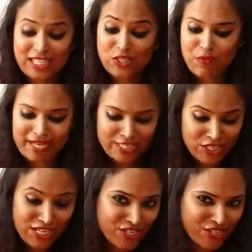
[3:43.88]
So my
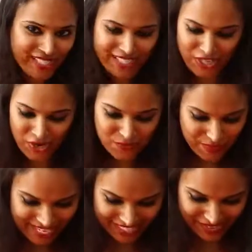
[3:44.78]
delicious chow
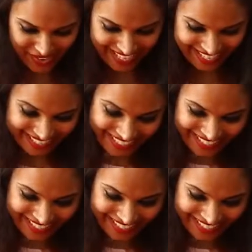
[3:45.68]
mein is ready.